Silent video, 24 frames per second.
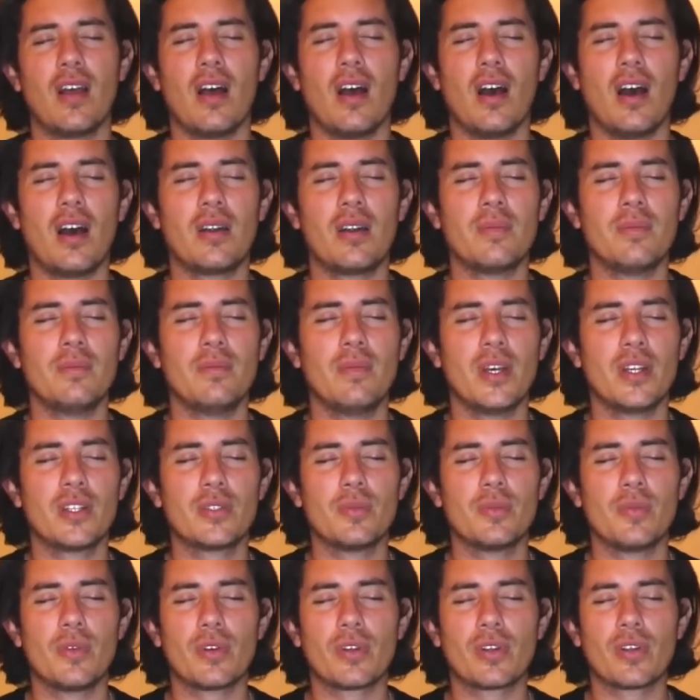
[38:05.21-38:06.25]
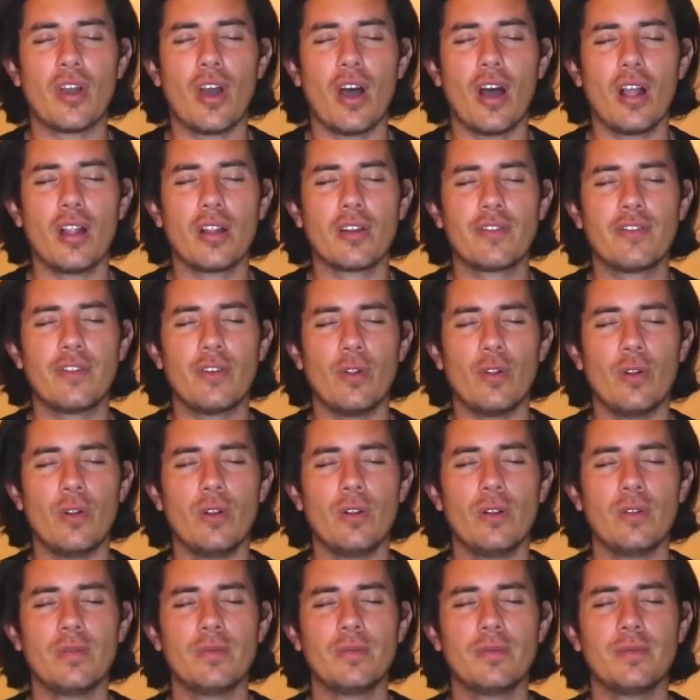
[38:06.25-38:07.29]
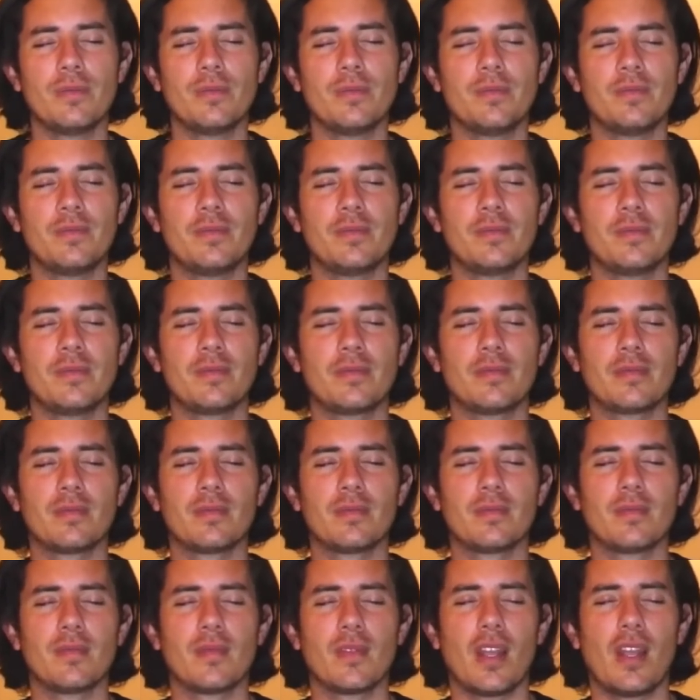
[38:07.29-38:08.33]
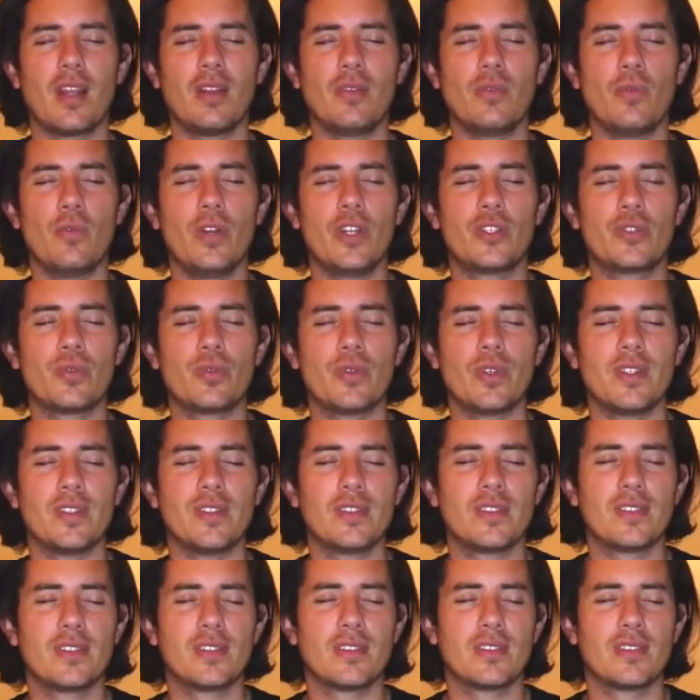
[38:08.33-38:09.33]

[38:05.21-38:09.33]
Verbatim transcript: are much more colorful and which ones